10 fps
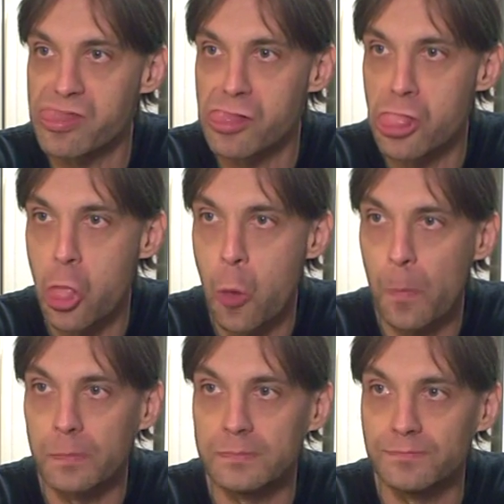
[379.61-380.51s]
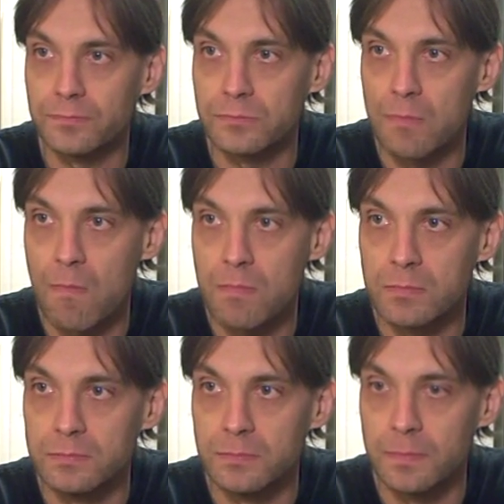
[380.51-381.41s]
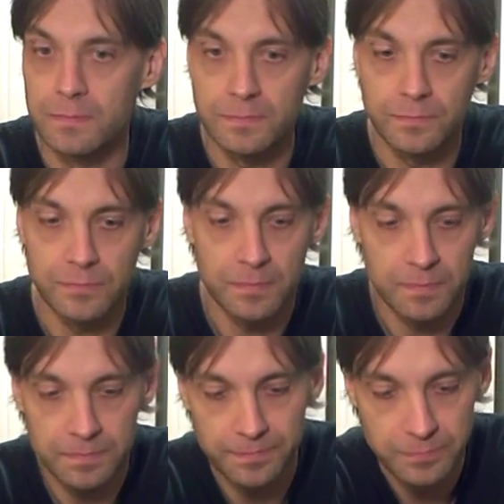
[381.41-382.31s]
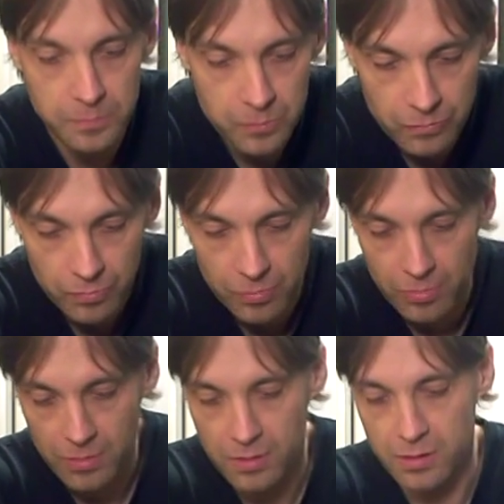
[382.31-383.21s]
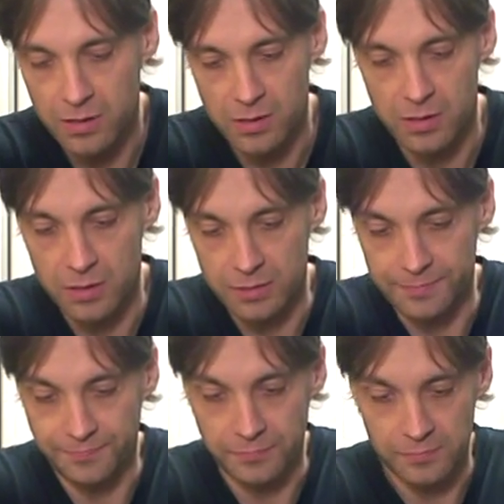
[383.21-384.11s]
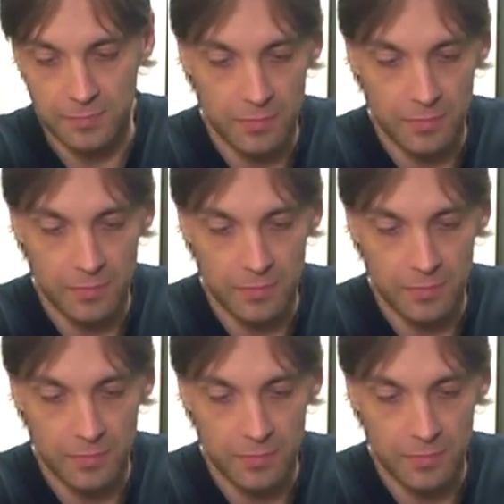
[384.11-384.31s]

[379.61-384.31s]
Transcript: the flavorings from the hot dogs that they, the seasonings, onto the chips.